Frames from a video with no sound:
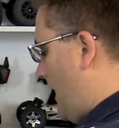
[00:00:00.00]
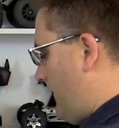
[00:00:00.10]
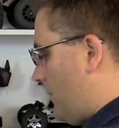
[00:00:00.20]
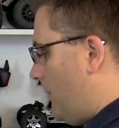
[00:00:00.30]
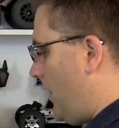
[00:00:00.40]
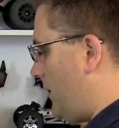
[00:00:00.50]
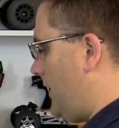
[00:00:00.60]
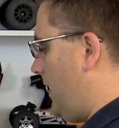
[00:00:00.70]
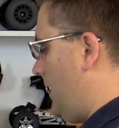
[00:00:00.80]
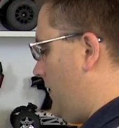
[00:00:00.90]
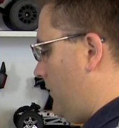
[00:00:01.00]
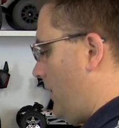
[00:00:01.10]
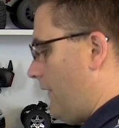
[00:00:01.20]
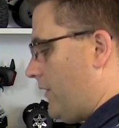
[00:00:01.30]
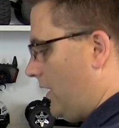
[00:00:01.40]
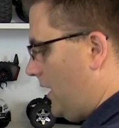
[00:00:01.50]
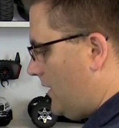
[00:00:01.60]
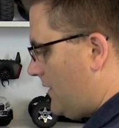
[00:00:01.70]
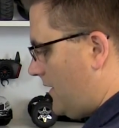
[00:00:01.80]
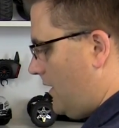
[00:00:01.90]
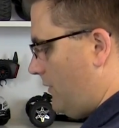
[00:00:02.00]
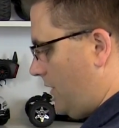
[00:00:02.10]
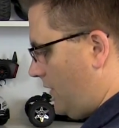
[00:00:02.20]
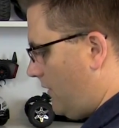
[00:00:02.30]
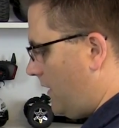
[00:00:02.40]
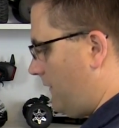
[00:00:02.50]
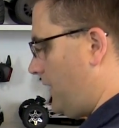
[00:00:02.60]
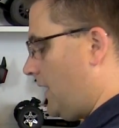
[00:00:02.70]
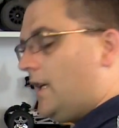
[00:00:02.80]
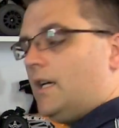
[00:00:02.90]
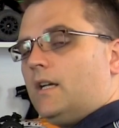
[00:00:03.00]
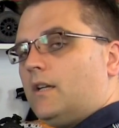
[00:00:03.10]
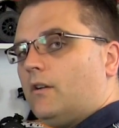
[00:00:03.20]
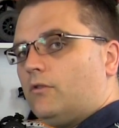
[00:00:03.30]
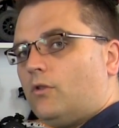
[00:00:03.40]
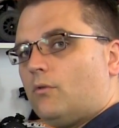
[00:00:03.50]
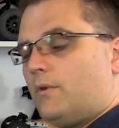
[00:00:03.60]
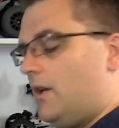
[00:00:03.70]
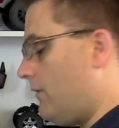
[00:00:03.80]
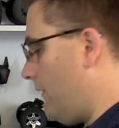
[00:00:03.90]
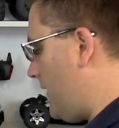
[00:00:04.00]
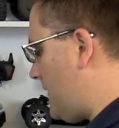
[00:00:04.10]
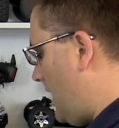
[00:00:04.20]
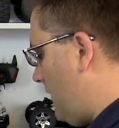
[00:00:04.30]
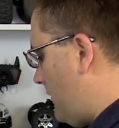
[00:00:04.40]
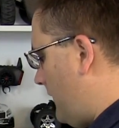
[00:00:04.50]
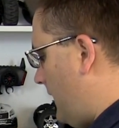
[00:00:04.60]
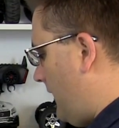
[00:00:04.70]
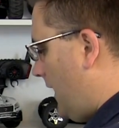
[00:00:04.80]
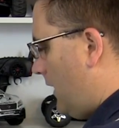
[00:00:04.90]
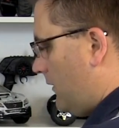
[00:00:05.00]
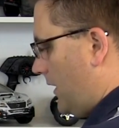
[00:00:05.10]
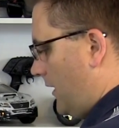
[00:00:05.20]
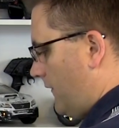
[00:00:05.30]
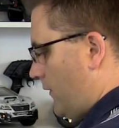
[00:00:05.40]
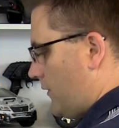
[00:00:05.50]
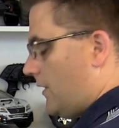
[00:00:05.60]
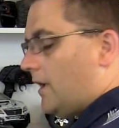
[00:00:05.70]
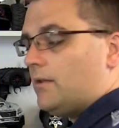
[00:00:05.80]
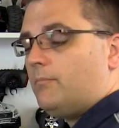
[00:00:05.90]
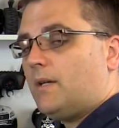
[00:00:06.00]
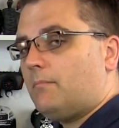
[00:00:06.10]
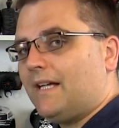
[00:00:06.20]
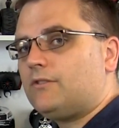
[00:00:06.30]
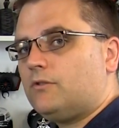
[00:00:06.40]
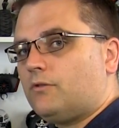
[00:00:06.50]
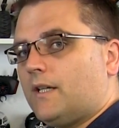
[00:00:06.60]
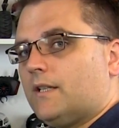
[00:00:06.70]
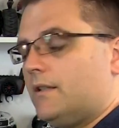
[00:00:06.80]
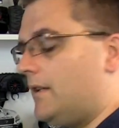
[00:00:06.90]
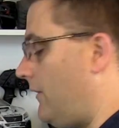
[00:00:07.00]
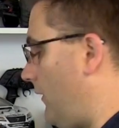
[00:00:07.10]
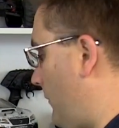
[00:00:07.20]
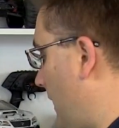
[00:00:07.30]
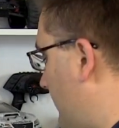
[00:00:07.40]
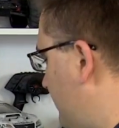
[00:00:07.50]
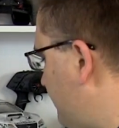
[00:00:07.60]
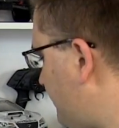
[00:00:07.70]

have your motor here, you have your ESC, which is kind of, you know, to the rear of the center of the vehicle, and then of course you got the big battery tray underneath as well.